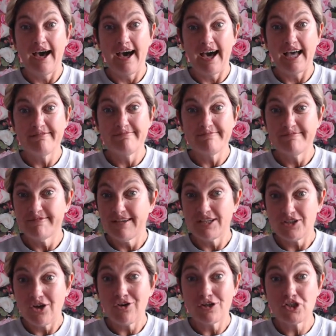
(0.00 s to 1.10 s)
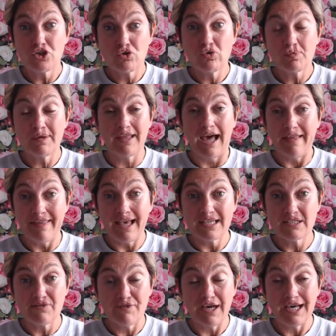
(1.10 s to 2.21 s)
And as long as you're good with that,
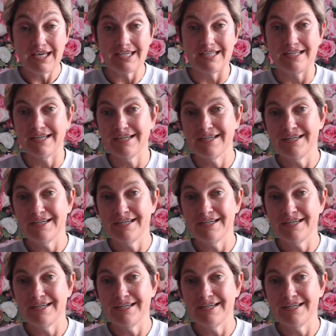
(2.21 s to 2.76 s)
that's fine.